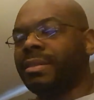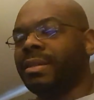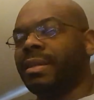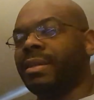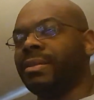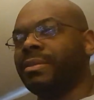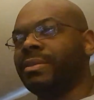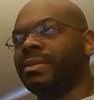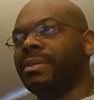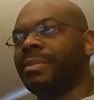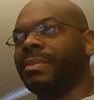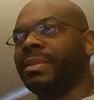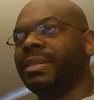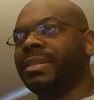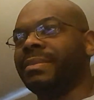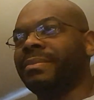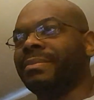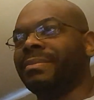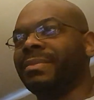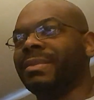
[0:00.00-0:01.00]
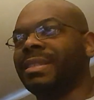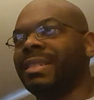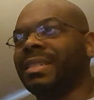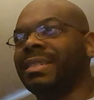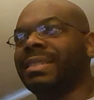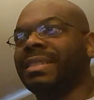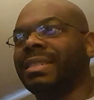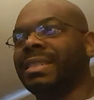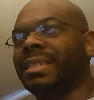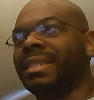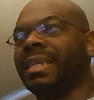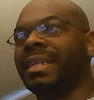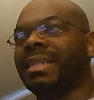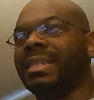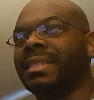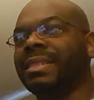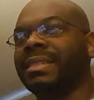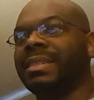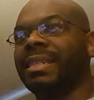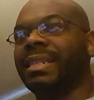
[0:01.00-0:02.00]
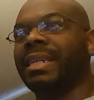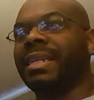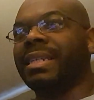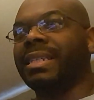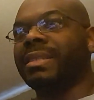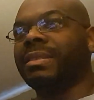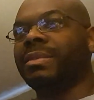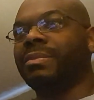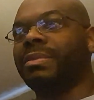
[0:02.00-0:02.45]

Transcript: I don't know, I mean, because they can